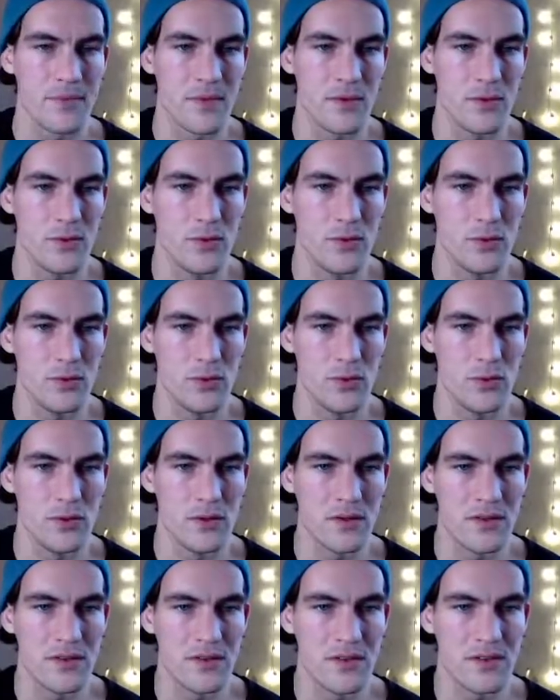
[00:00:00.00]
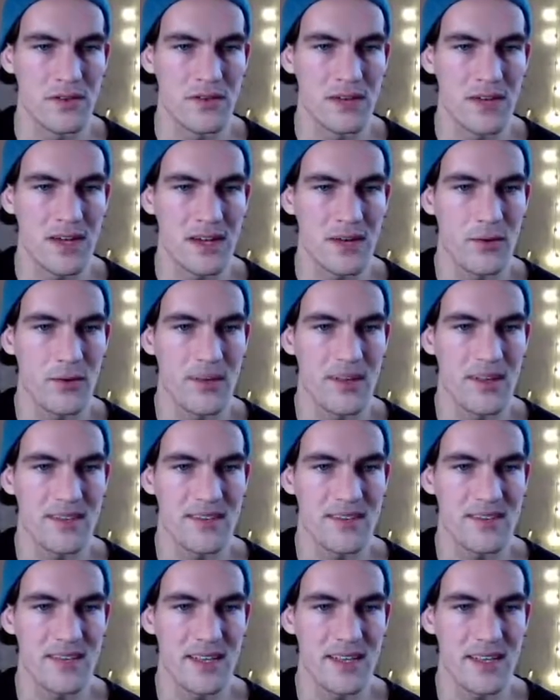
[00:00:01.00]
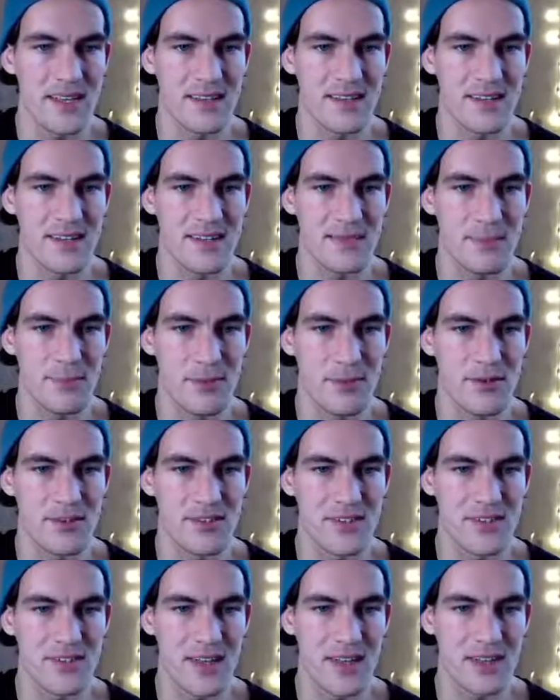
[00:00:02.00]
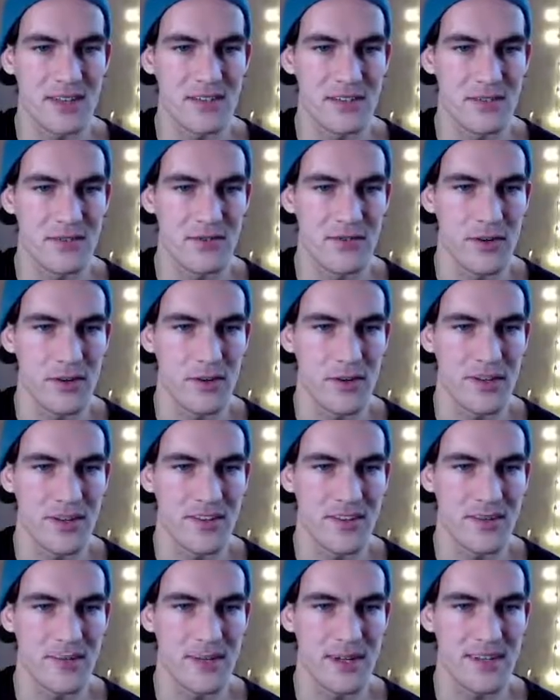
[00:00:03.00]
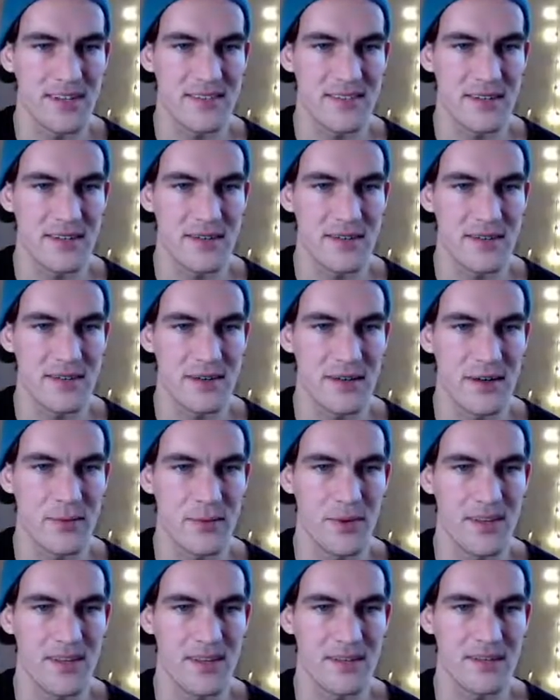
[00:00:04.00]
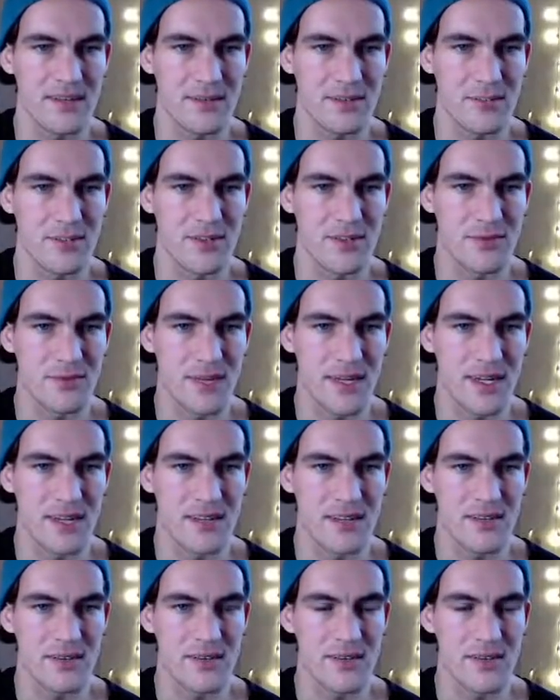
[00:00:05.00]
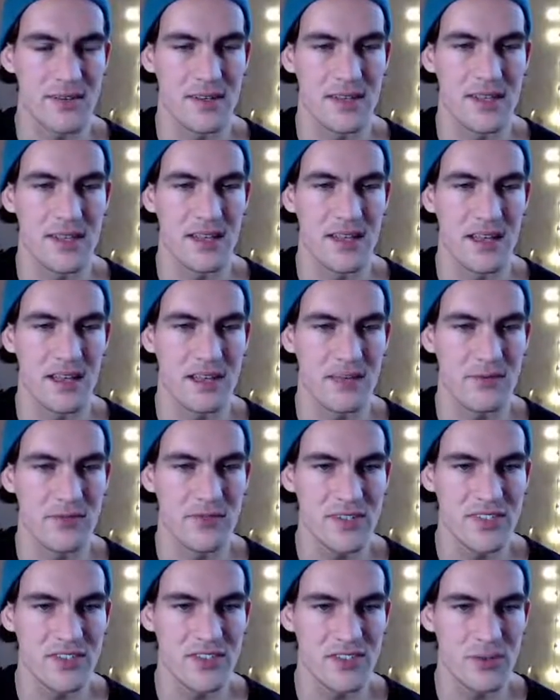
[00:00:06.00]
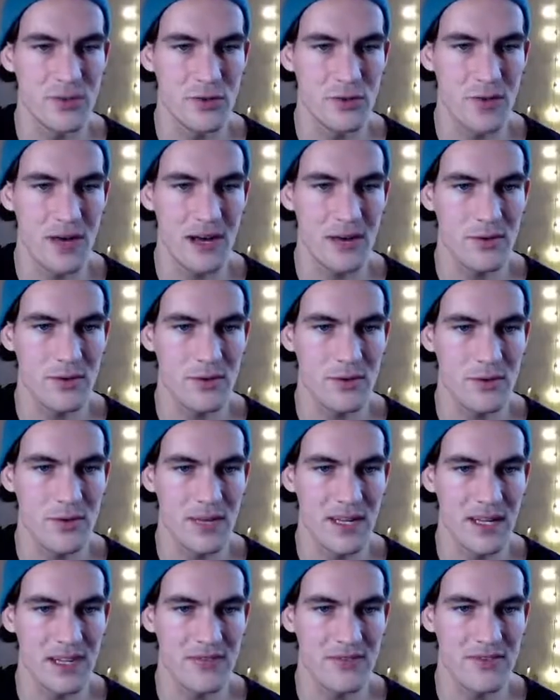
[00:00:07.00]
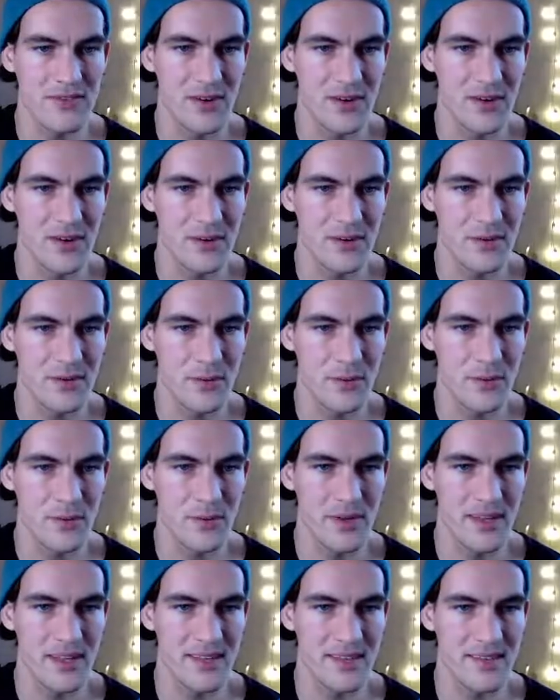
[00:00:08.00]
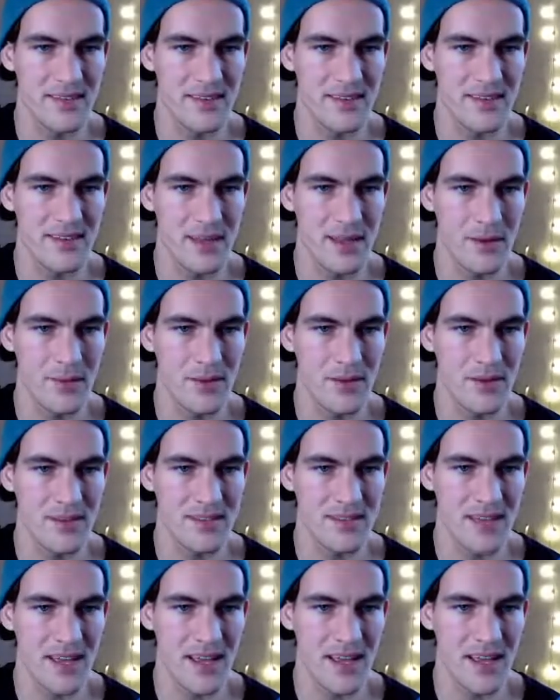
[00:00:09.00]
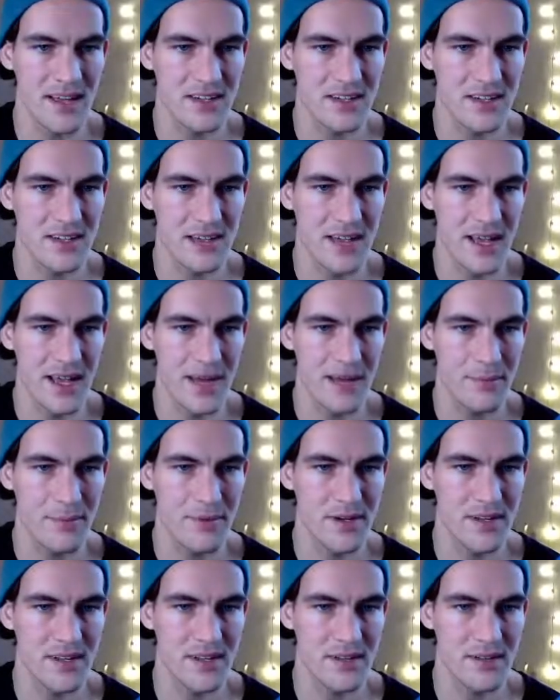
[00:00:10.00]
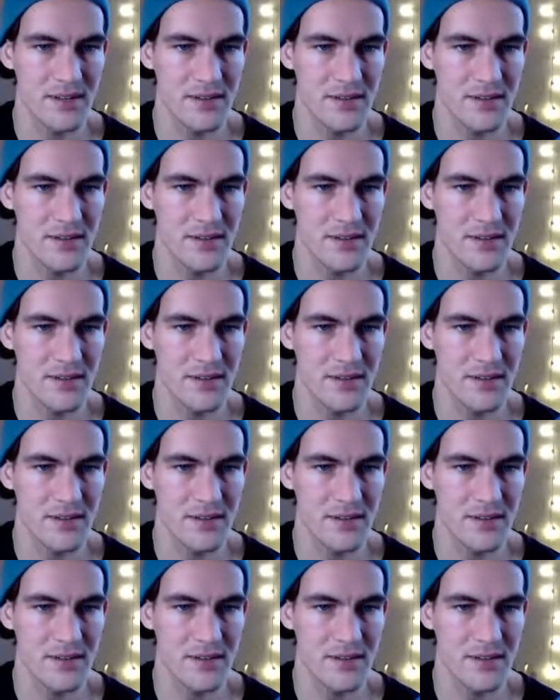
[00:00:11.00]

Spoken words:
Ooh, so now we can see that this box is actually floating in space here, and we get some perspective. And if we zoom out really far, we can see what is actually happening here.